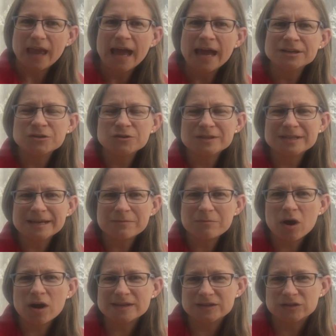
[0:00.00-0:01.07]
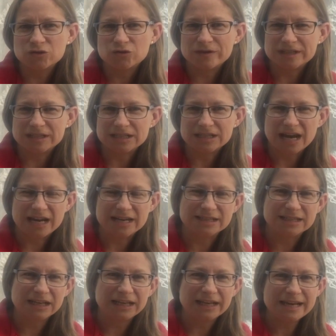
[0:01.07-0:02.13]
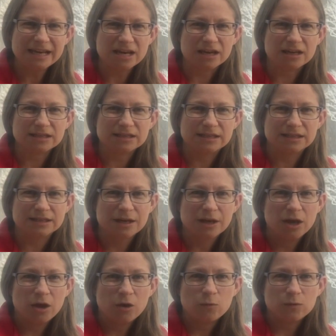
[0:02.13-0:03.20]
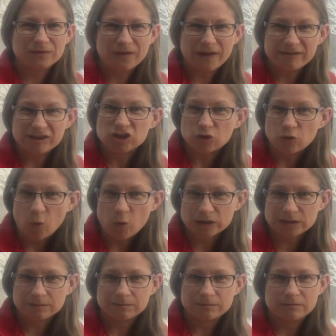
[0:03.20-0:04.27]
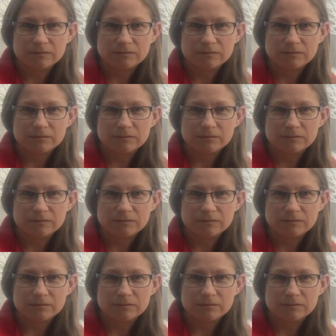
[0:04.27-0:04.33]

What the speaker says: And you see, my story today, Zacchaeus was very short.